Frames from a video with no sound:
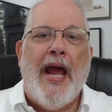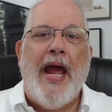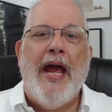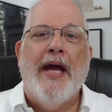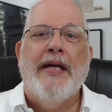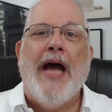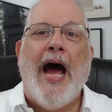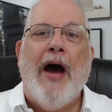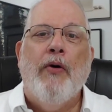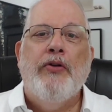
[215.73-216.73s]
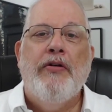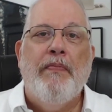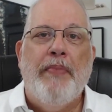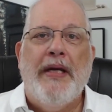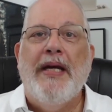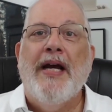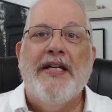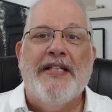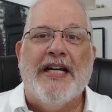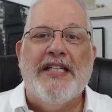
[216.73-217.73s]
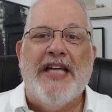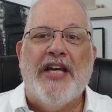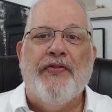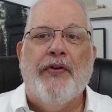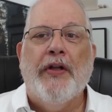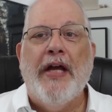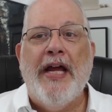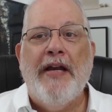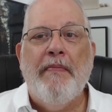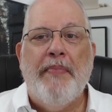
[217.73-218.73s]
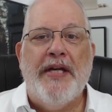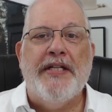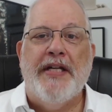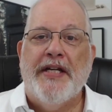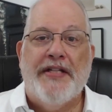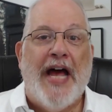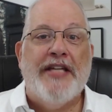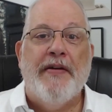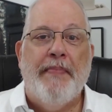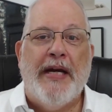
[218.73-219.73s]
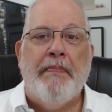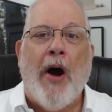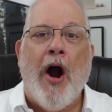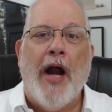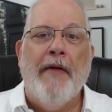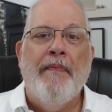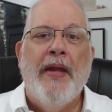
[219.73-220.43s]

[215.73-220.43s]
and how to be successful in business. That's a big part.